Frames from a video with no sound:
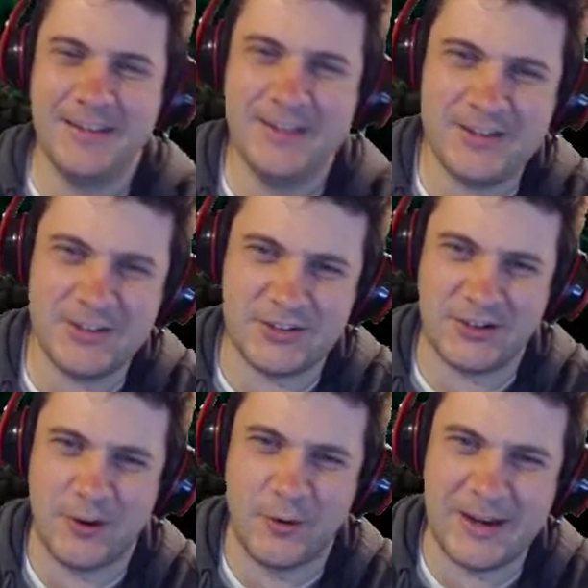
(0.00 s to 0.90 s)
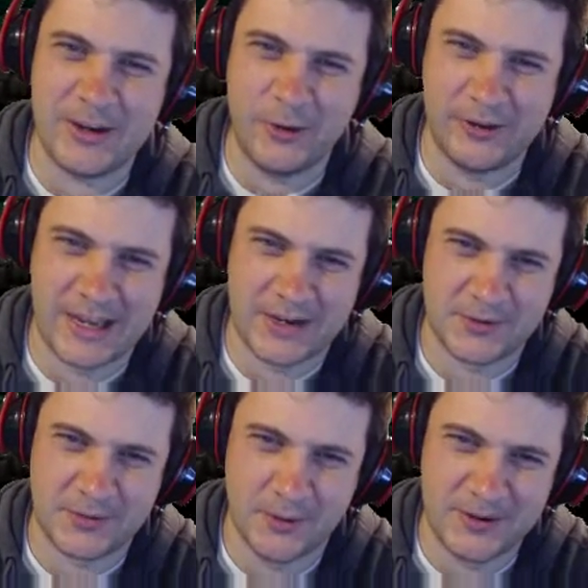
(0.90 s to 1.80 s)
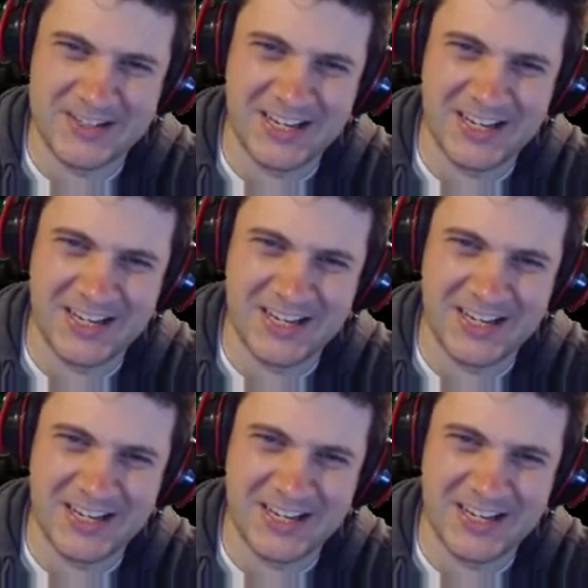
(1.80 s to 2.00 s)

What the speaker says: Let's just go. My whole night is ruined.